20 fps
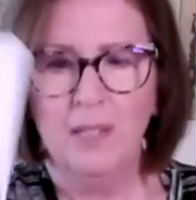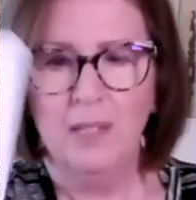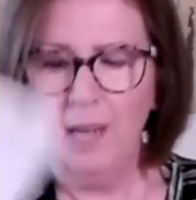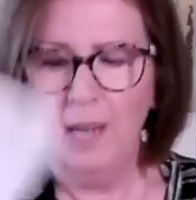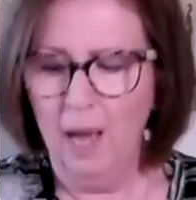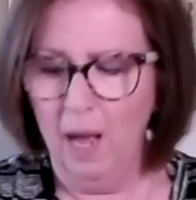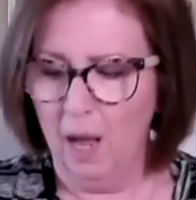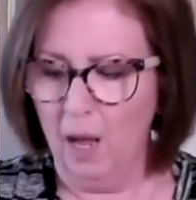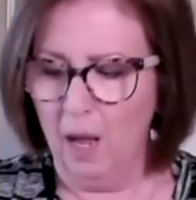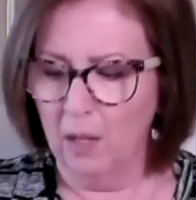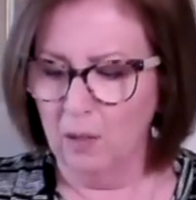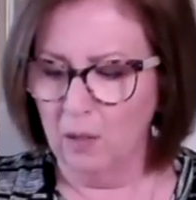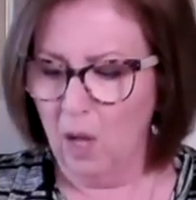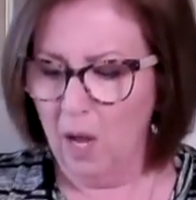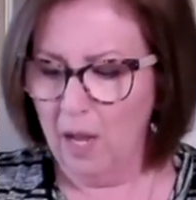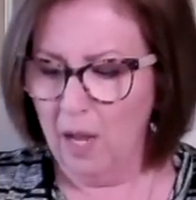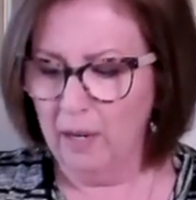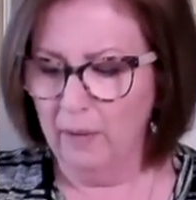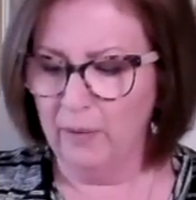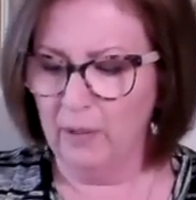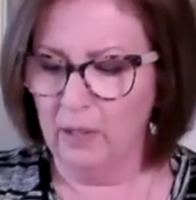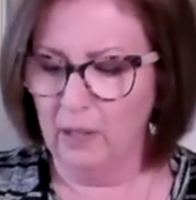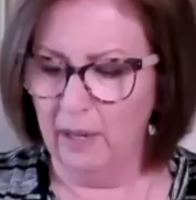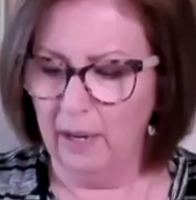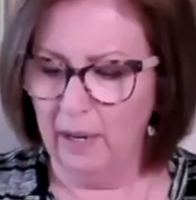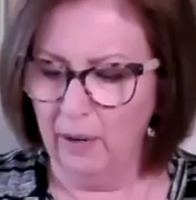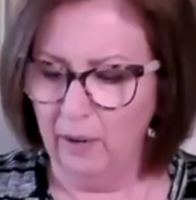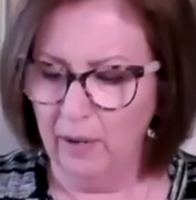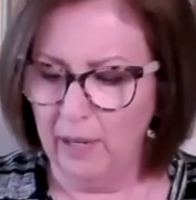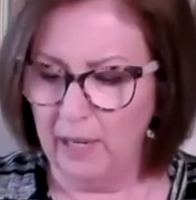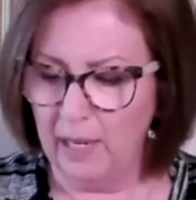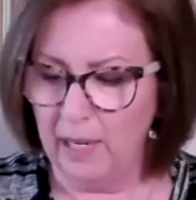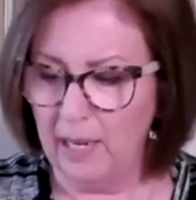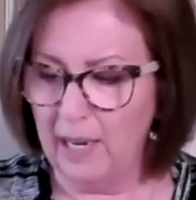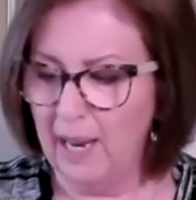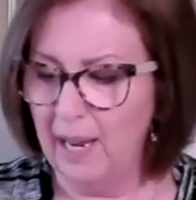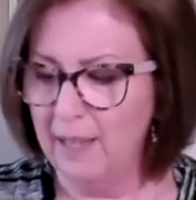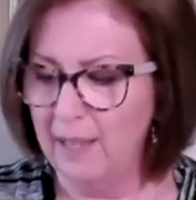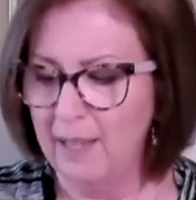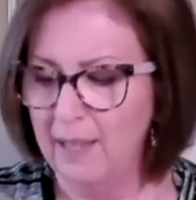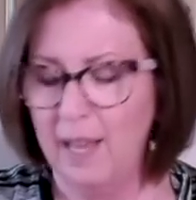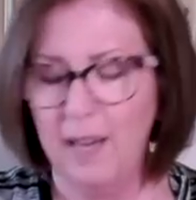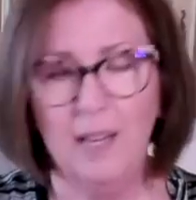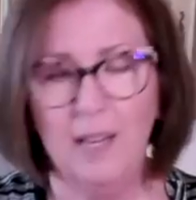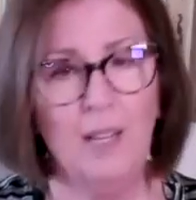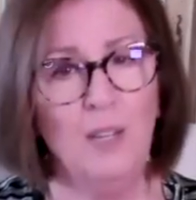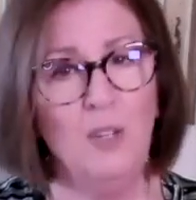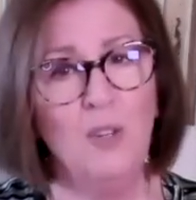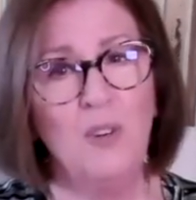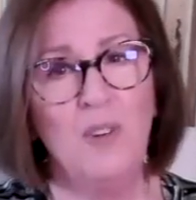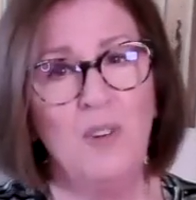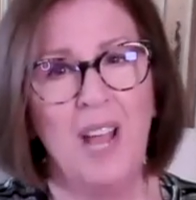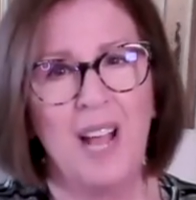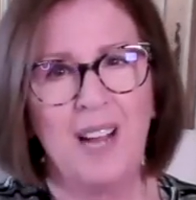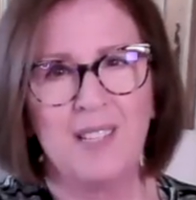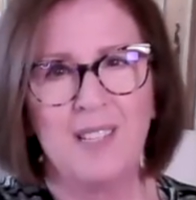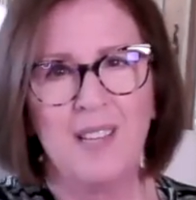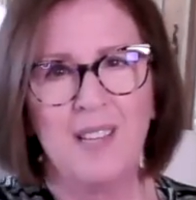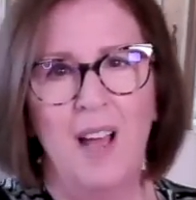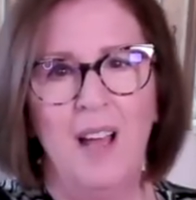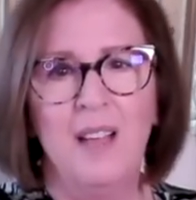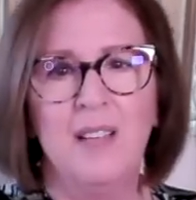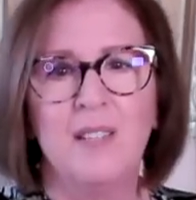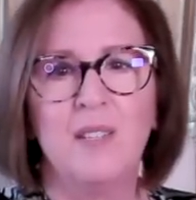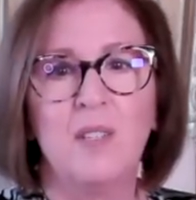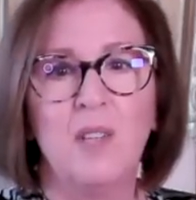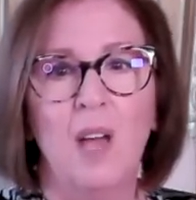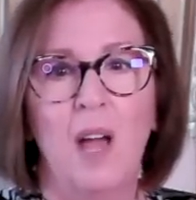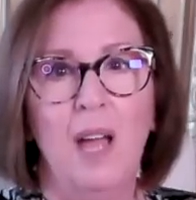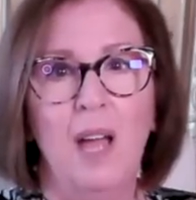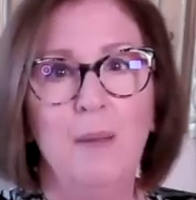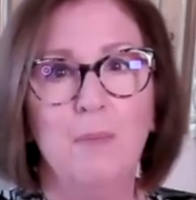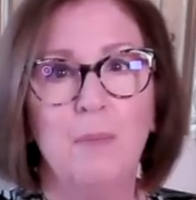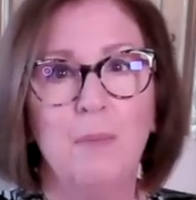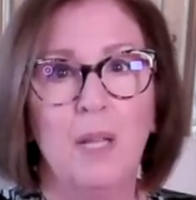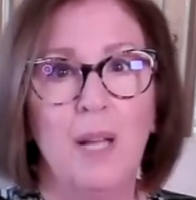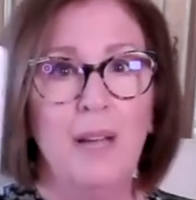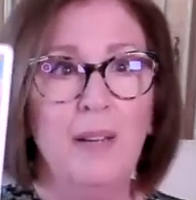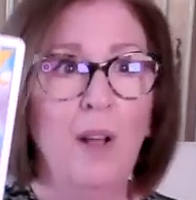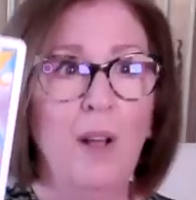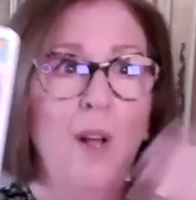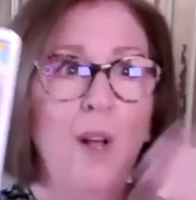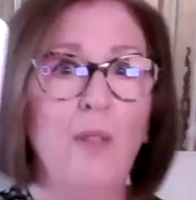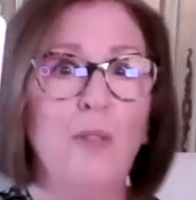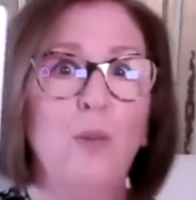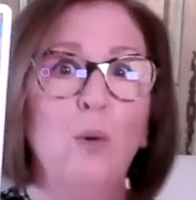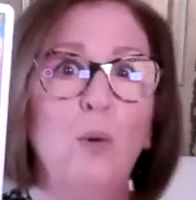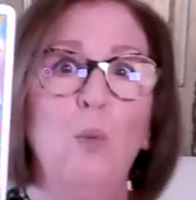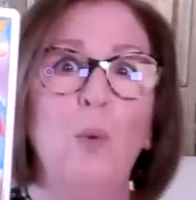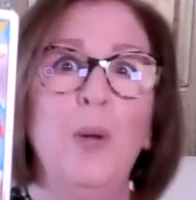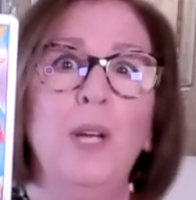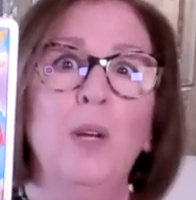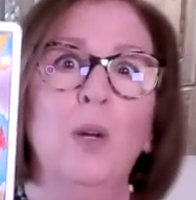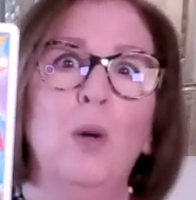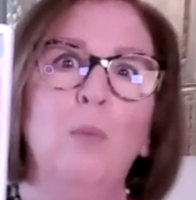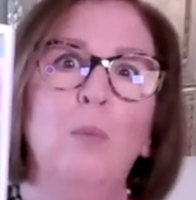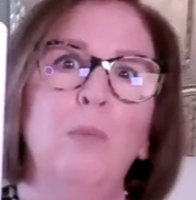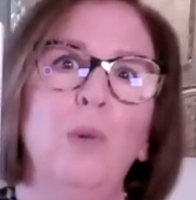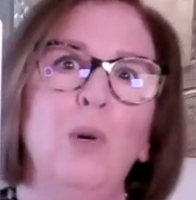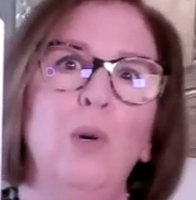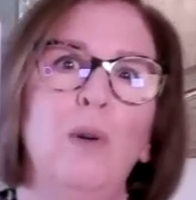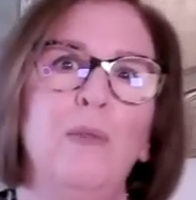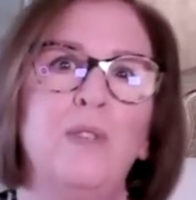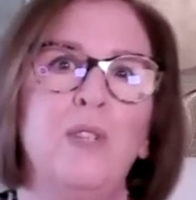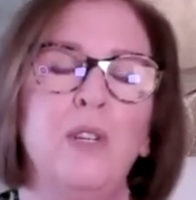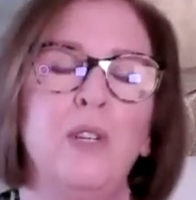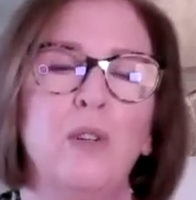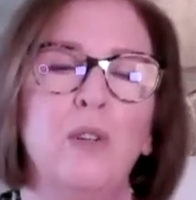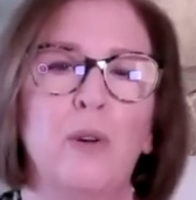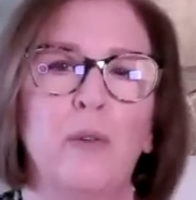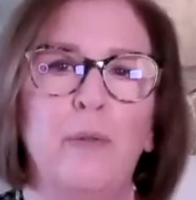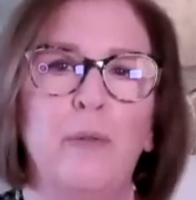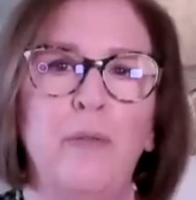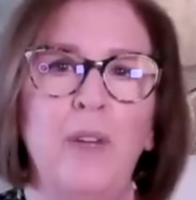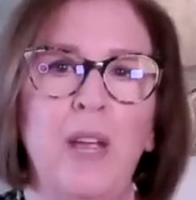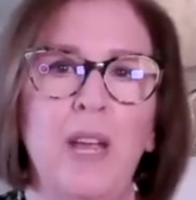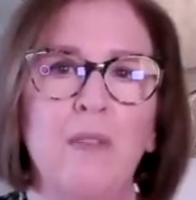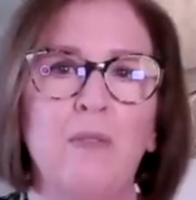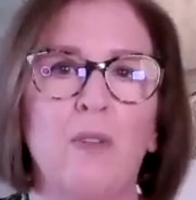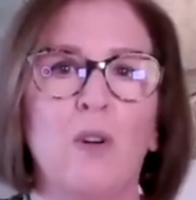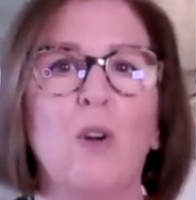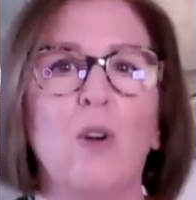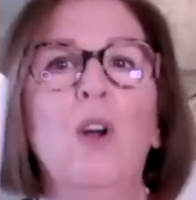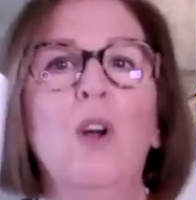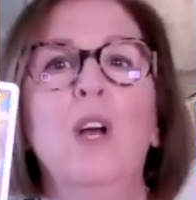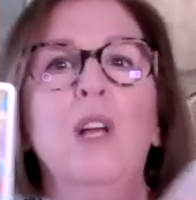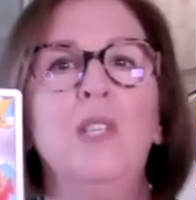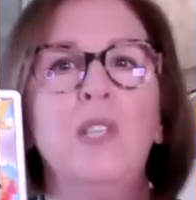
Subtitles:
Yeah, a lot of clarity. And then in your next highest timeline, the wheel moves in your favor.